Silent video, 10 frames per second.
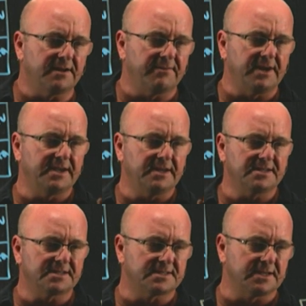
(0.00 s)
regular
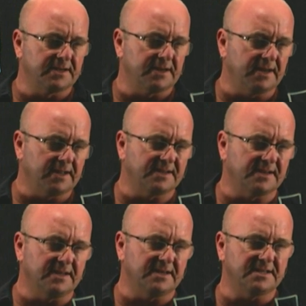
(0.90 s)
singly linked
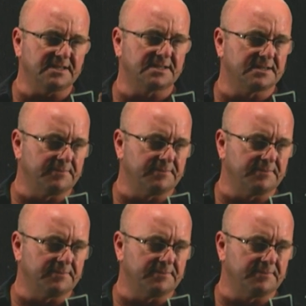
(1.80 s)
list,